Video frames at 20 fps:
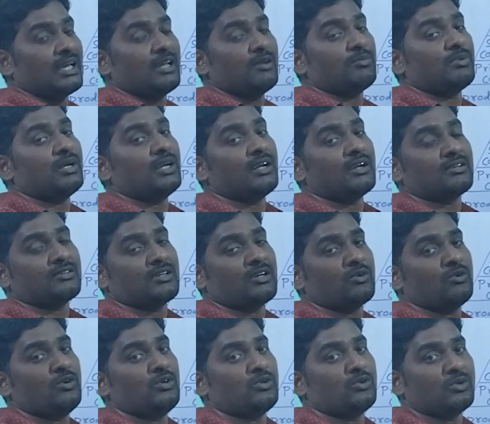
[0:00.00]
Again, predators
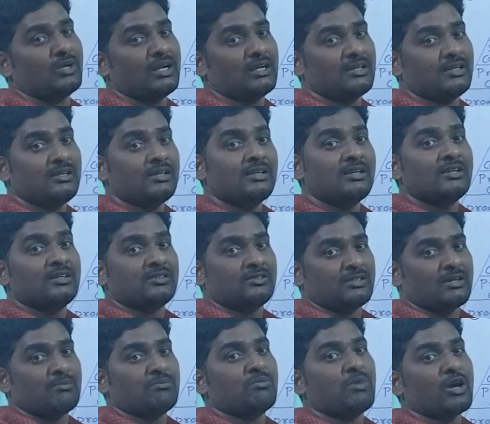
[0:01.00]
are going to get
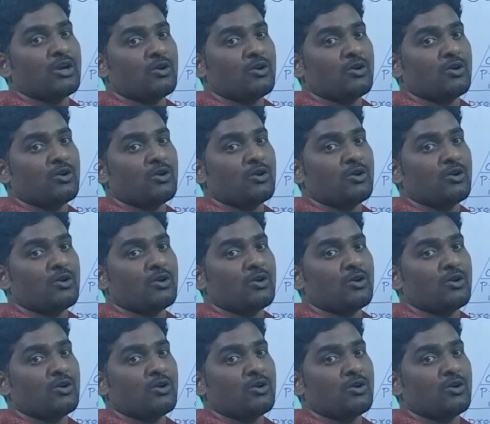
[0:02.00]
some